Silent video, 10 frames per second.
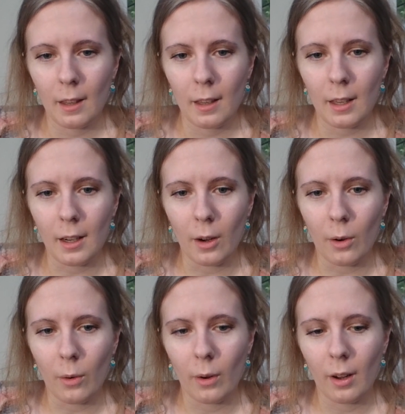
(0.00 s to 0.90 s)
you
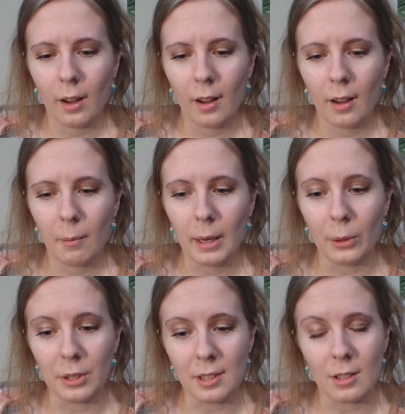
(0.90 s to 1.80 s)
know, my
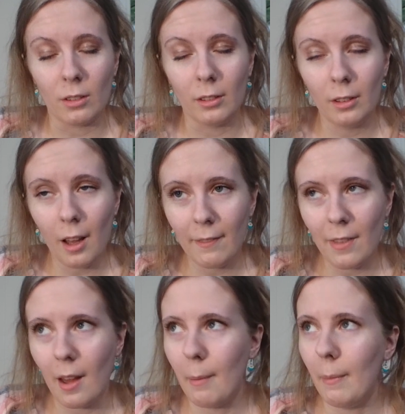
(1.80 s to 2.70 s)
oldest sister loved
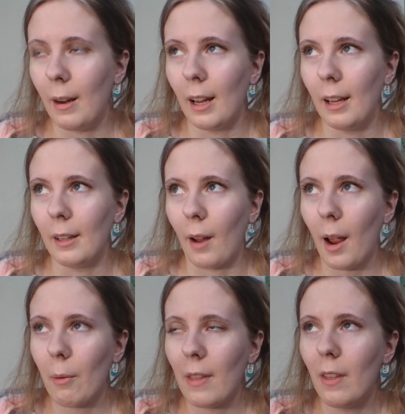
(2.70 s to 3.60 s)
them, and
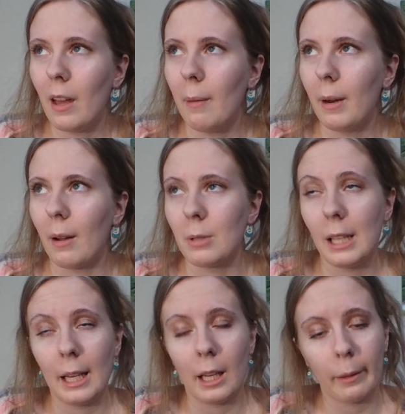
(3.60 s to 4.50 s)
I read them, and I was
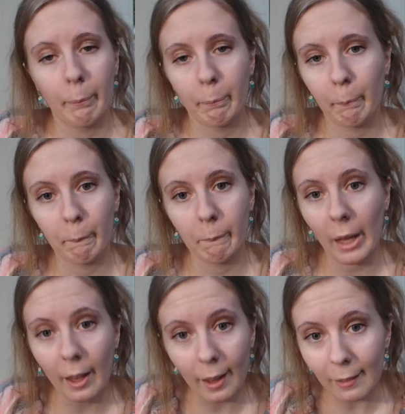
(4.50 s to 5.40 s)
like,
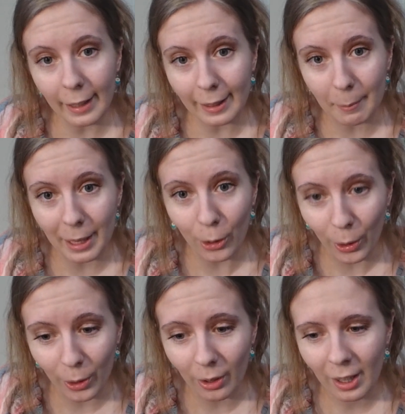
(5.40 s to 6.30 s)
I don't like them at
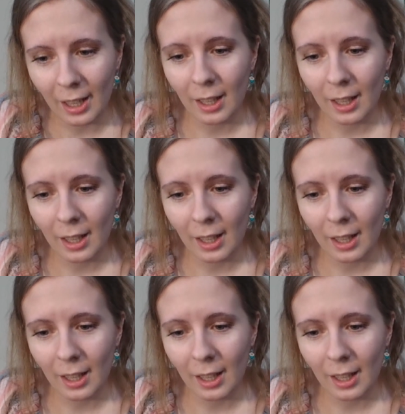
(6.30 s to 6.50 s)
all.